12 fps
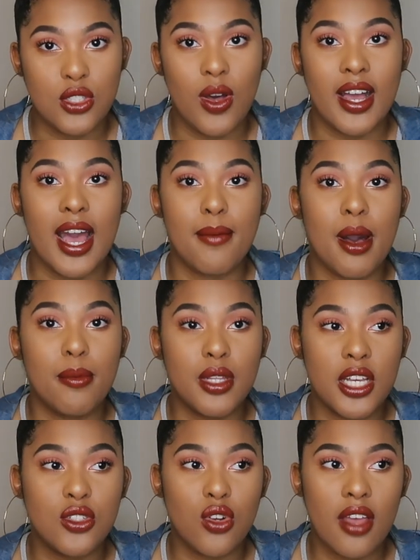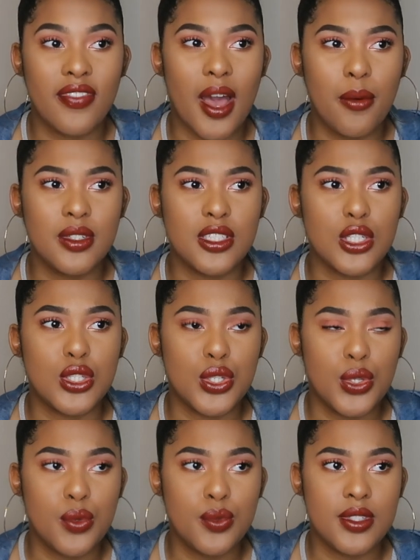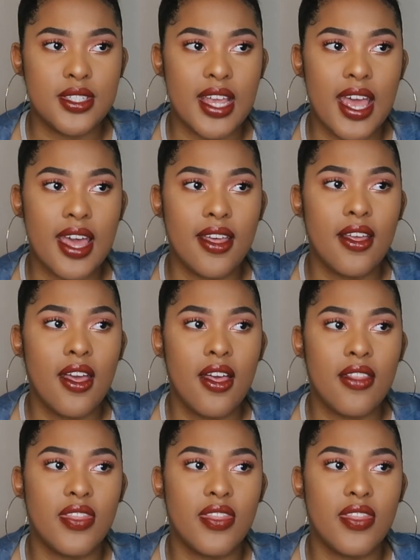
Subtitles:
So I got my blood drawn. That was a Tuesday.